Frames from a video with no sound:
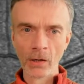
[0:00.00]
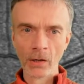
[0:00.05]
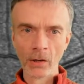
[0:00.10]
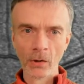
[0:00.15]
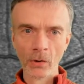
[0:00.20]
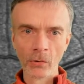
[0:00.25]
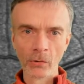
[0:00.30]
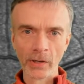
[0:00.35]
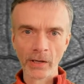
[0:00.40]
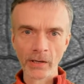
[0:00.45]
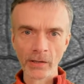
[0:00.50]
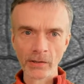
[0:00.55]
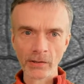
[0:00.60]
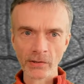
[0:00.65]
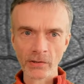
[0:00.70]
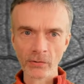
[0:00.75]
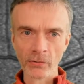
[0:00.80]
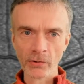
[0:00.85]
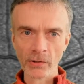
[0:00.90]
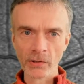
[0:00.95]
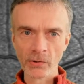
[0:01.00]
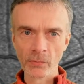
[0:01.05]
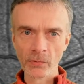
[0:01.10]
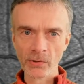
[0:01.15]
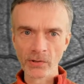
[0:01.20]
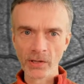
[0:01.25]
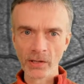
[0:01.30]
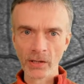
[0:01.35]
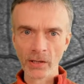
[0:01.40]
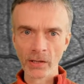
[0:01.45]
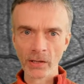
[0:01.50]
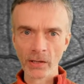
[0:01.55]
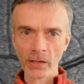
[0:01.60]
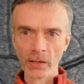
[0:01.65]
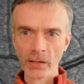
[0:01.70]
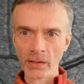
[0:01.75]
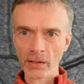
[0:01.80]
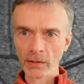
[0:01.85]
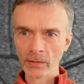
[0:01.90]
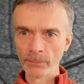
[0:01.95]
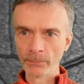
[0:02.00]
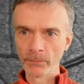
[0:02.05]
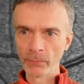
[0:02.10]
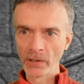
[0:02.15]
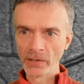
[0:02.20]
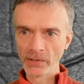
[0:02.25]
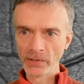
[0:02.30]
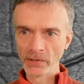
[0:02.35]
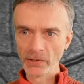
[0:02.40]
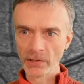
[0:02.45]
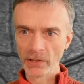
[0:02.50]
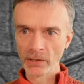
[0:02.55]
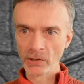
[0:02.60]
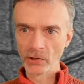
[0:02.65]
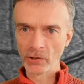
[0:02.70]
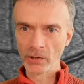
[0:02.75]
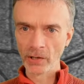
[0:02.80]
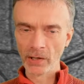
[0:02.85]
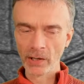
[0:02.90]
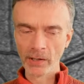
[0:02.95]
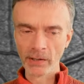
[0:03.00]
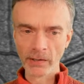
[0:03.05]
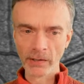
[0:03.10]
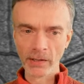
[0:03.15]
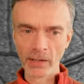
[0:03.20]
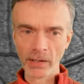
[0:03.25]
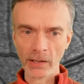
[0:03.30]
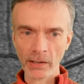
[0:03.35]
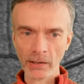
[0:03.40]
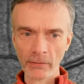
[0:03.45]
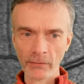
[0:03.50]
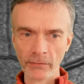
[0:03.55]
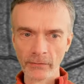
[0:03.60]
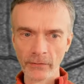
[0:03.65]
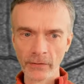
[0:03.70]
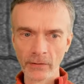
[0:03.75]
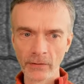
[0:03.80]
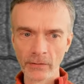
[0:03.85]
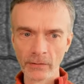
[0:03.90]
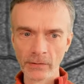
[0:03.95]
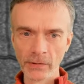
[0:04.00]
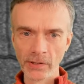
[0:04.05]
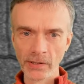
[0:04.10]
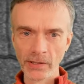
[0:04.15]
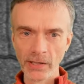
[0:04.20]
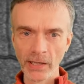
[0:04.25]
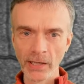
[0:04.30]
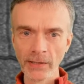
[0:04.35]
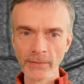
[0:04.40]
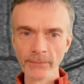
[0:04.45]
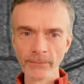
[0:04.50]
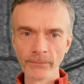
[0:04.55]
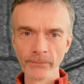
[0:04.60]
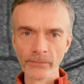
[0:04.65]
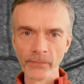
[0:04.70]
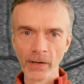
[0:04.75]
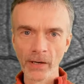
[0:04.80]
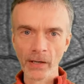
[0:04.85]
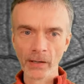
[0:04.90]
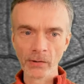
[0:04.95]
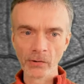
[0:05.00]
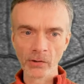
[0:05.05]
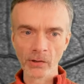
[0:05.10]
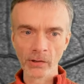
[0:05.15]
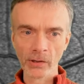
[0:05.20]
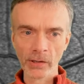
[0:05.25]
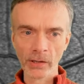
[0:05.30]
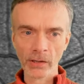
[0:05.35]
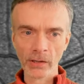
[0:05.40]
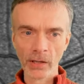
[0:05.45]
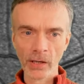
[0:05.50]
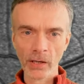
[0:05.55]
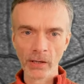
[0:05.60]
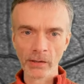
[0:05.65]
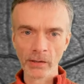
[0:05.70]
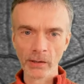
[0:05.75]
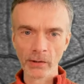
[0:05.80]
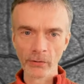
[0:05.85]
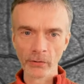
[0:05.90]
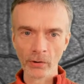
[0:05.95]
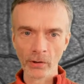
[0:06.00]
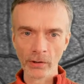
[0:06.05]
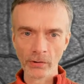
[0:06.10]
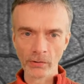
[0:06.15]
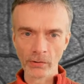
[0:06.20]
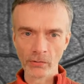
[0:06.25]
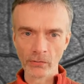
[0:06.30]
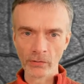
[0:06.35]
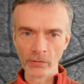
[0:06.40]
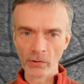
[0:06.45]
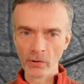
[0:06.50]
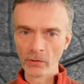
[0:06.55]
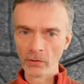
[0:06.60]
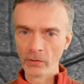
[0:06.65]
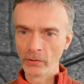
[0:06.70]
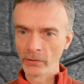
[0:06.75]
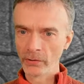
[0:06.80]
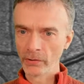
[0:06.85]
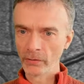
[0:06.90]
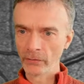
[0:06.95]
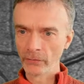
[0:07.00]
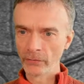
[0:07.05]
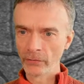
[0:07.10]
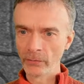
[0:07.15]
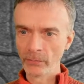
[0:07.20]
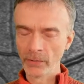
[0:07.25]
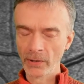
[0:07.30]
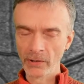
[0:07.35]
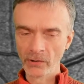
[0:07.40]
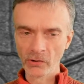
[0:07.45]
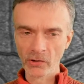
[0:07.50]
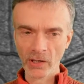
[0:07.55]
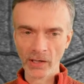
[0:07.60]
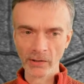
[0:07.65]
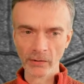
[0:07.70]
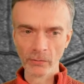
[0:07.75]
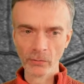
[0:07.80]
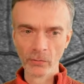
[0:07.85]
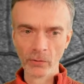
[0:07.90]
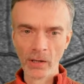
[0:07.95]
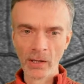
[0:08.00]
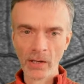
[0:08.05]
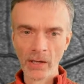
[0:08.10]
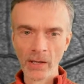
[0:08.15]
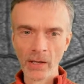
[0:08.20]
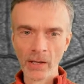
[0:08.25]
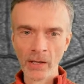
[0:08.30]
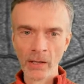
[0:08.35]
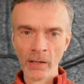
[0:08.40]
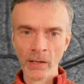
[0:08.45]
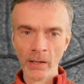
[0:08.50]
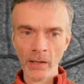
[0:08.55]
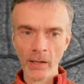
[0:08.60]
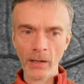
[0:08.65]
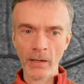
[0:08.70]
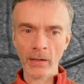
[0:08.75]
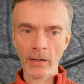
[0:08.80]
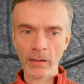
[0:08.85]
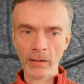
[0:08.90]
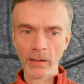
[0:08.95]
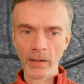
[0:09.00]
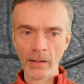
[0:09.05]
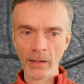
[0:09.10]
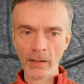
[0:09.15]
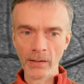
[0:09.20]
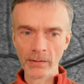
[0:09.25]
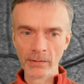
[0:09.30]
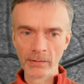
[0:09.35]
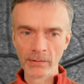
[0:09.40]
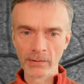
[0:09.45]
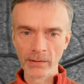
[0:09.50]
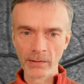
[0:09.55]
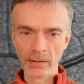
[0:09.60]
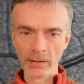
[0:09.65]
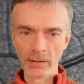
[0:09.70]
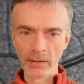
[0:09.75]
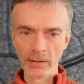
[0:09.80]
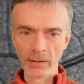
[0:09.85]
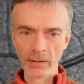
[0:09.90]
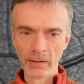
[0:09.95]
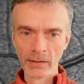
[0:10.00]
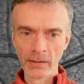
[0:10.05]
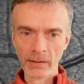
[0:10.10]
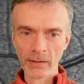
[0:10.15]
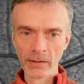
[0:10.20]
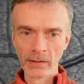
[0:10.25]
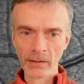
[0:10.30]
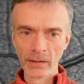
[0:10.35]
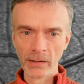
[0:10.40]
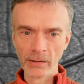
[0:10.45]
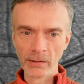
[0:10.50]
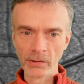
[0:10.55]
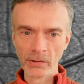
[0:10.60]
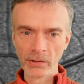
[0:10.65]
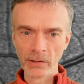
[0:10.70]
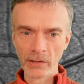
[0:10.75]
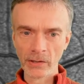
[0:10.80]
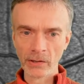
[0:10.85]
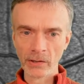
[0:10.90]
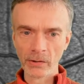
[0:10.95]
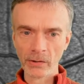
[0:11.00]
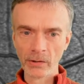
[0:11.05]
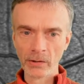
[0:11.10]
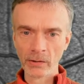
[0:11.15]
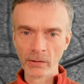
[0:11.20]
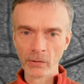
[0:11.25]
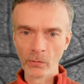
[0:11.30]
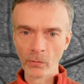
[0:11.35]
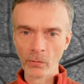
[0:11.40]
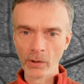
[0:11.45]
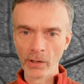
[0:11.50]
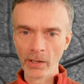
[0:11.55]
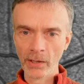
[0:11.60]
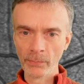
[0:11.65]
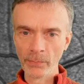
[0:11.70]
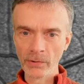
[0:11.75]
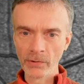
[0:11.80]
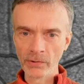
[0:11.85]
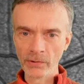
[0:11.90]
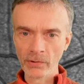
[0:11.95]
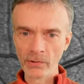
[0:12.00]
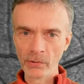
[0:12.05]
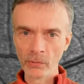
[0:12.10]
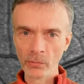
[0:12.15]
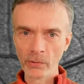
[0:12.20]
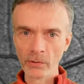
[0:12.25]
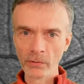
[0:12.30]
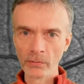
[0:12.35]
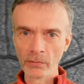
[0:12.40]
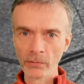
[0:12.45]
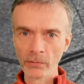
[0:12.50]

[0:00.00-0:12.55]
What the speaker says: Okay, so this was a presentation that I gave today, actually, and I thought I'd just record it for my channel and let you see what happens in the world